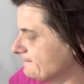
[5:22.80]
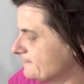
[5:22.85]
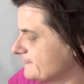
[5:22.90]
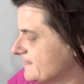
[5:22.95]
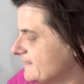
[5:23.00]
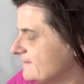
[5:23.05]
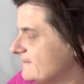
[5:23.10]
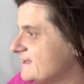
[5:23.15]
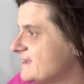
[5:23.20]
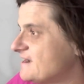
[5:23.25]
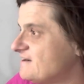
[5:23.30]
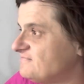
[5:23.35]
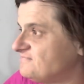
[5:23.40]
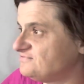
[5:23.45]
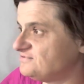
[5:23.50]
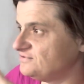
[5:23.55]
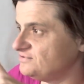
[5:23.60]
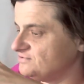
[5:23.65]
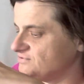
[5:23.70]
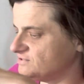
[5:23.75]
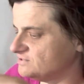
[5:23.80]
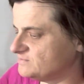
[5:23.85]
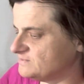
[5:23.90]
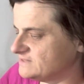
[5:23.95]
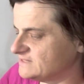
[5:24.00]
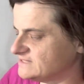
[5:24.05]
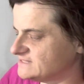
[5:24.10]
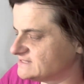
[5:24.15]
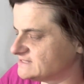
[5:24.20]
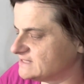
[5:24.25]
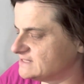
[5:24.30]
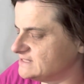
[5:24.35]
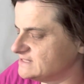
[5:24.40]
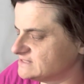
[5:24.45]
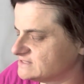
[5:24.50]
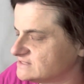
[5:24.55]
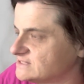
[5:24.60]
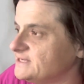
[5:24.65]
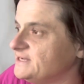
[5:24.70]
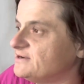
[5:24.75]
in the afternoon when the sun
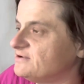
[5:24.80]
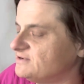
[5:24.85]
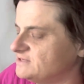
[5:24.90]
is here,